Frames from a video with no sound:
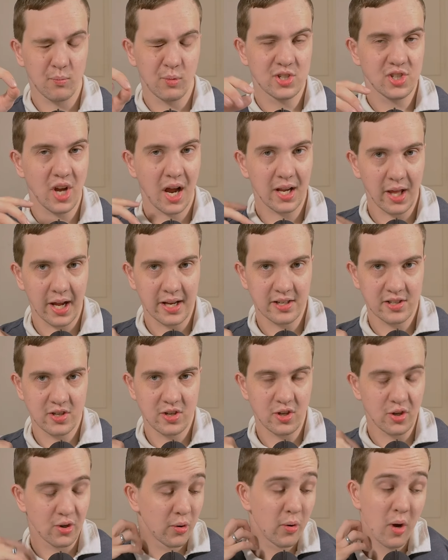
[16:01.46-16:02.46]
which I like to
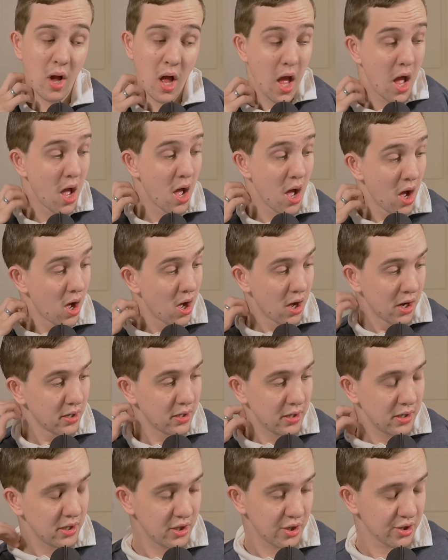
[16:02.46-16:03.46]
do,
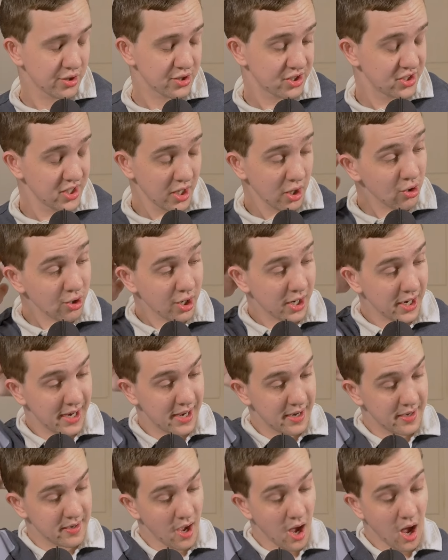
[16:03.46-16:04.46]
you're still going to
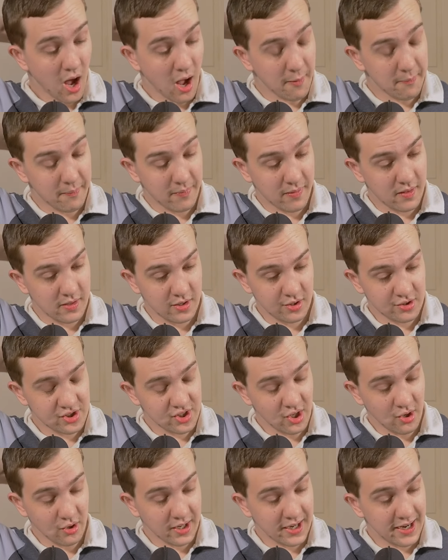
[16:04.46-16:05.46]
end up
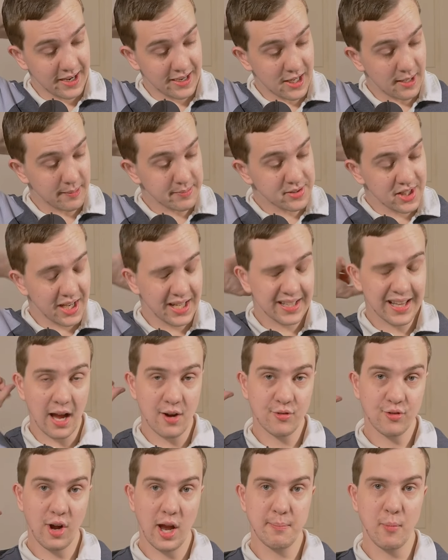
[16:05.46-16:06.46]
seeing
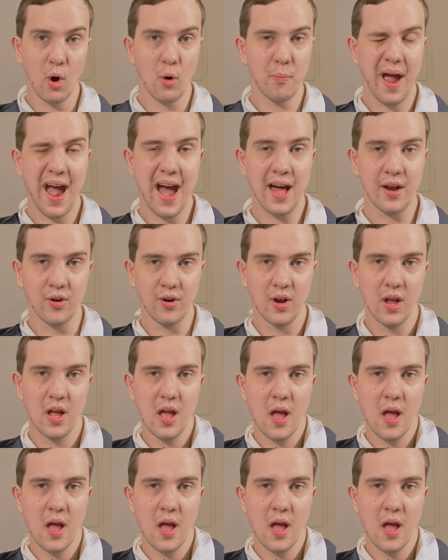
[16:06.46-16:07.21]
that rainbow pattern.